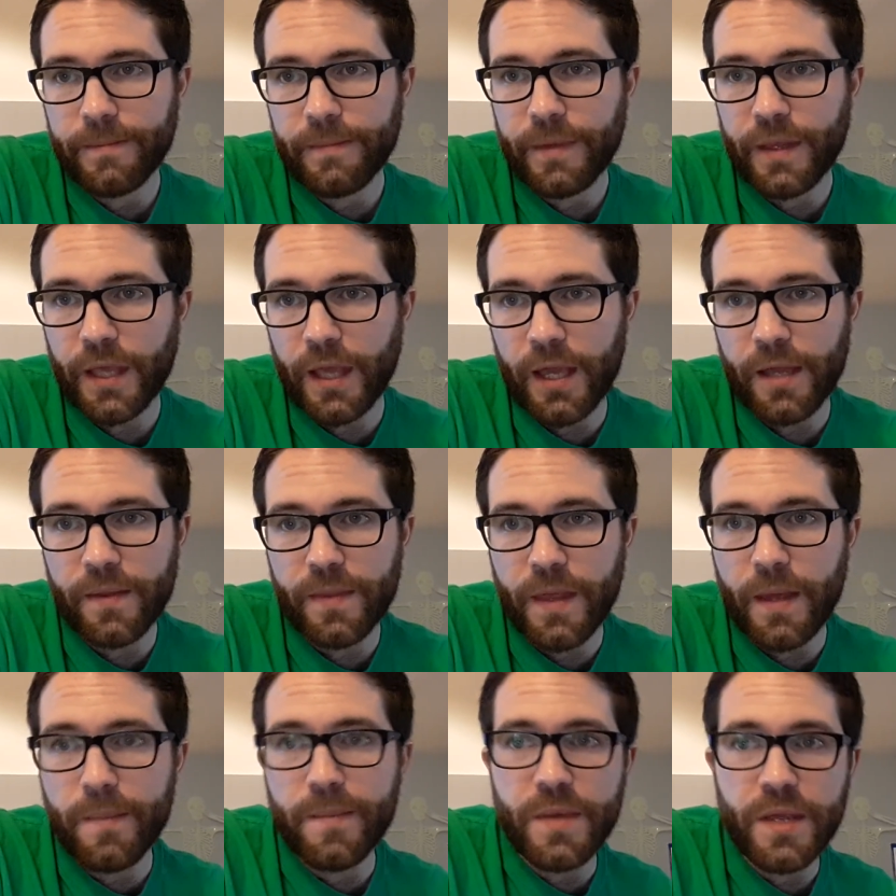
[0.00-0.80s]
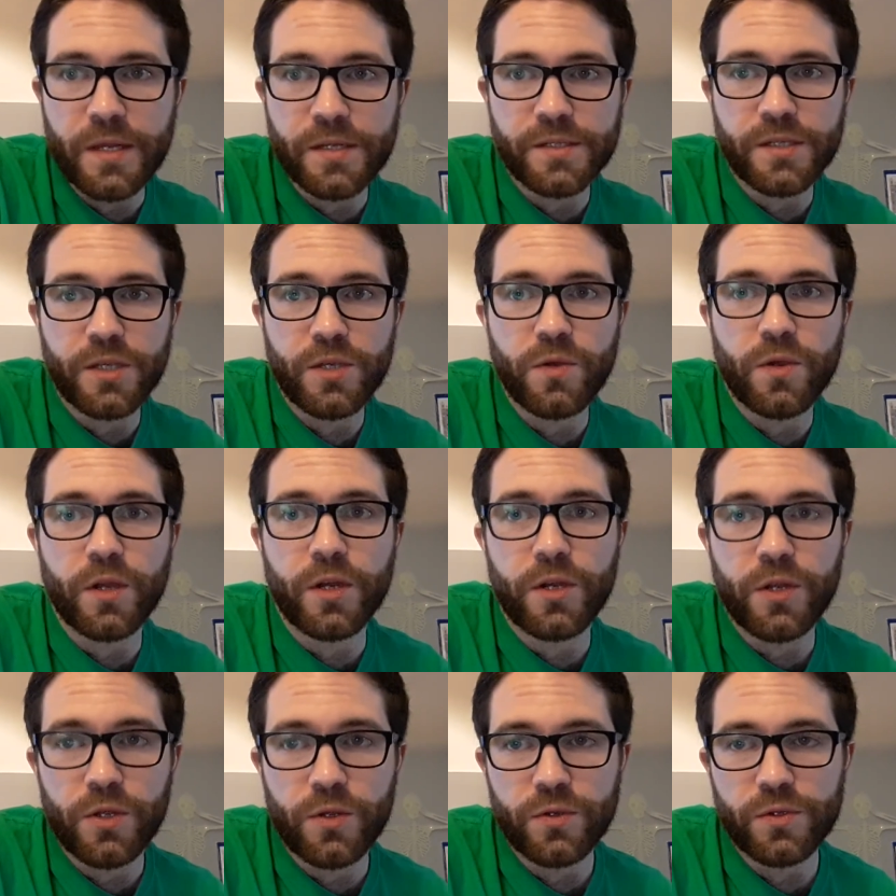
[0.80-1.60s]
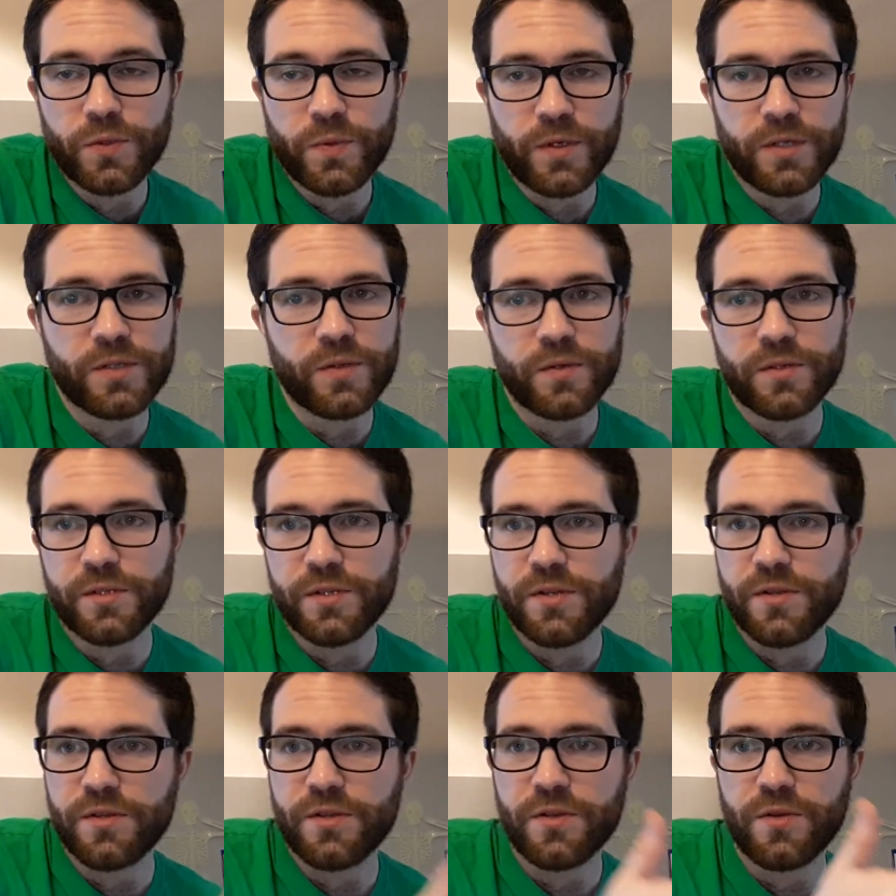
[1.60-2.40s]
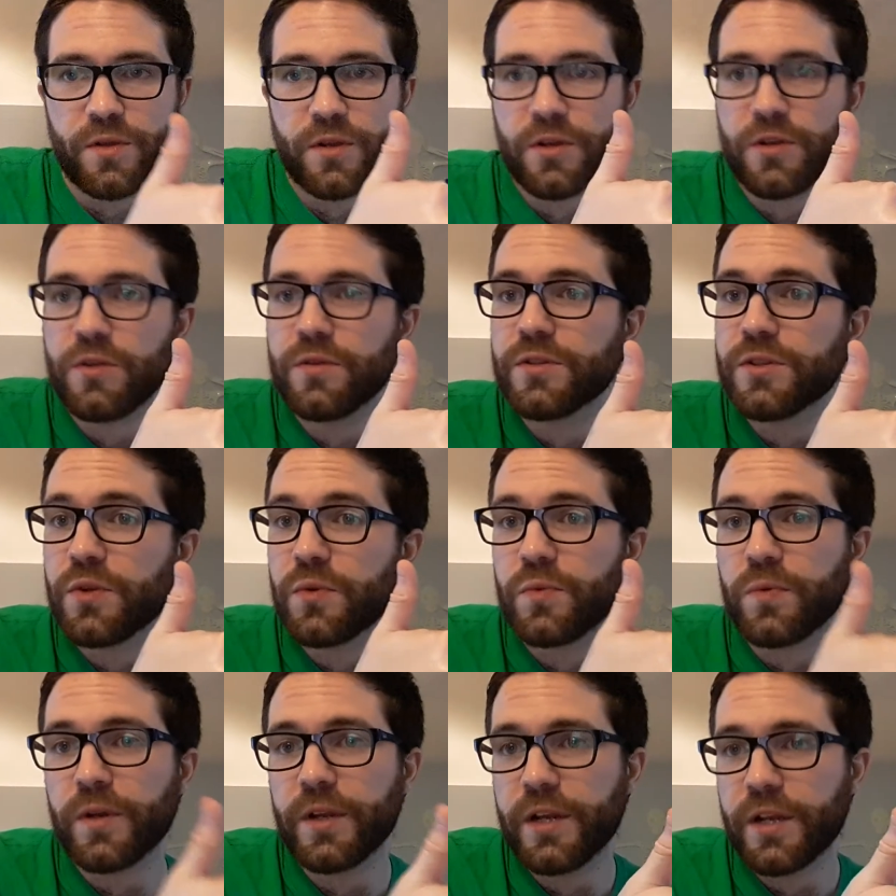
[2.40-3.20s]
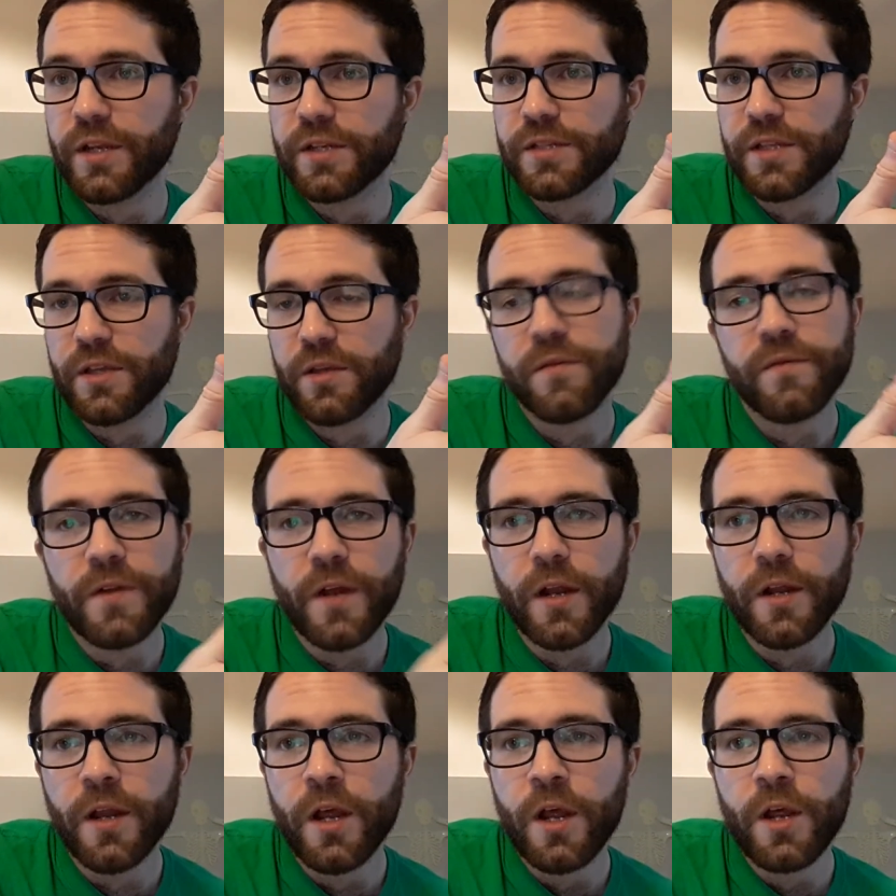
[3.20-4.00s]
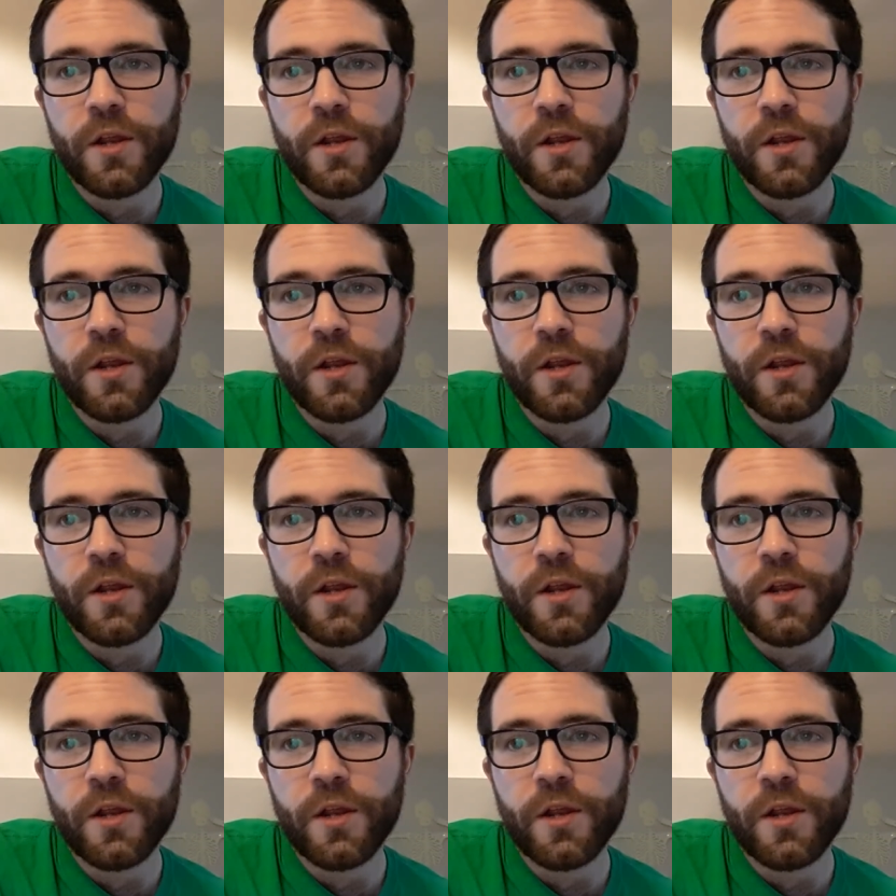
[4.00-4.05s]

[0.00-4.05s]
Okay? That means that you can use resources. You can use the readings that you've done.